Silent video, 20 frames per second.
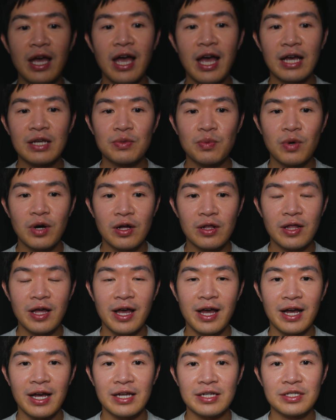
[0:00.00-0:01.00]
as well
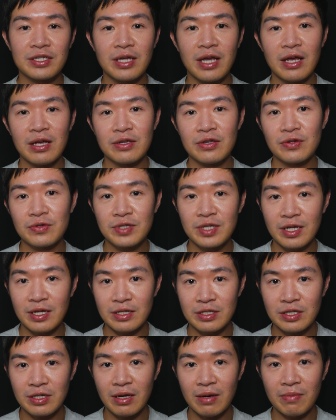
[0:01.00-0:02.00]
as
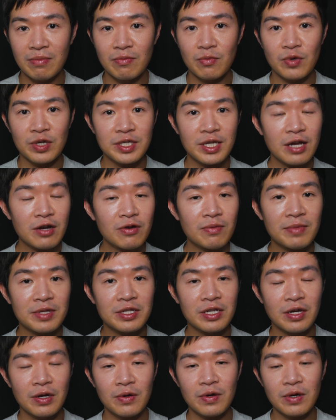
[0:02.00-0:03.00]
using some recycled
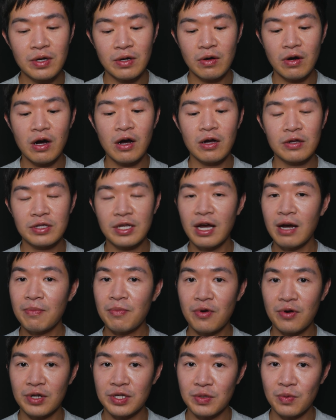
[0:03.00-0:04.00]
material on the
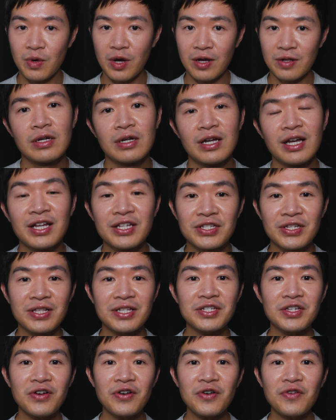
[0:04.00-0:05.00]
upper as well. So
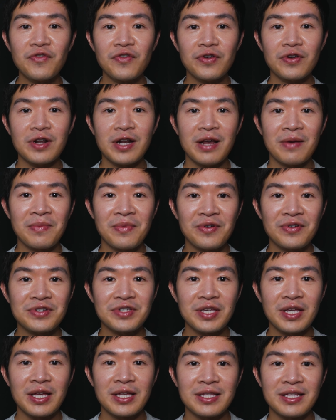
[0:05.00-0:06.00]
let's go over the
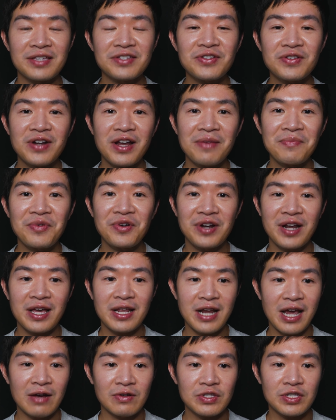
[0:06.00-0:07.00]
numbers. These are
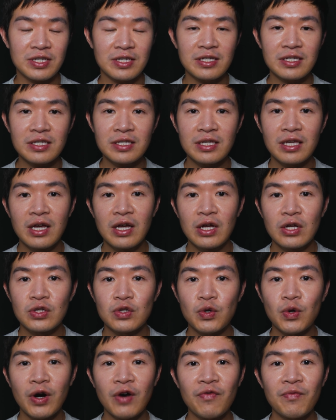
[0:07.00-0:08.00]
9.9 ounces,
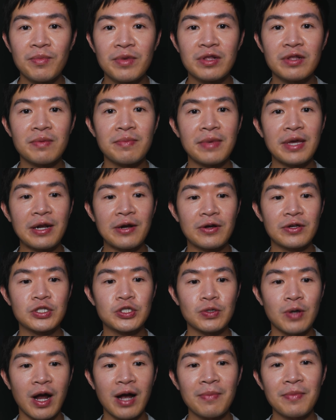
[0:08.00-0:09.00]
12 millimeter
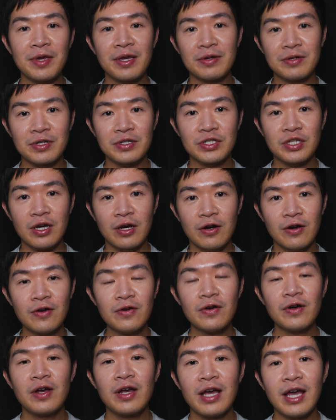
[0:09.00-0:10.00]
drop heel to
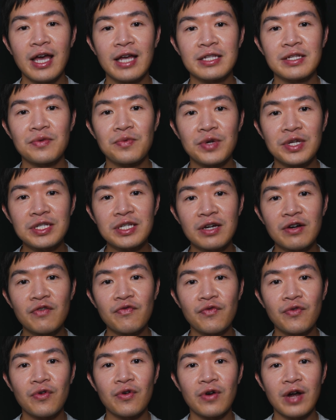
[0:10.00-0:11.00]
toe, and they retail
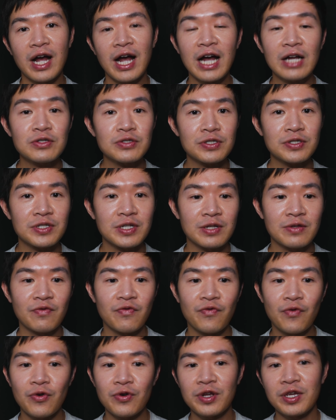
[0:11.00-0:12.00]
for
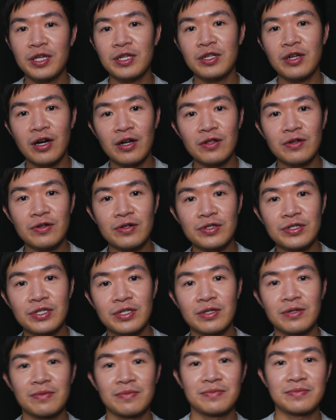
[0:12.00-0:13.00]
$140.
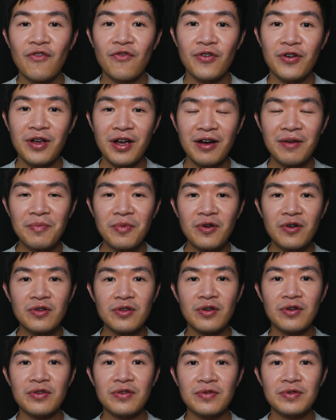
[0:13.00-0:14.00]
For the upper,
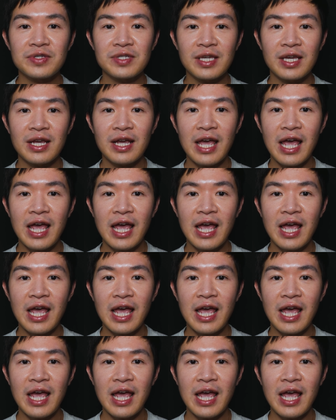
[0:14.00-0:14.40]
they're using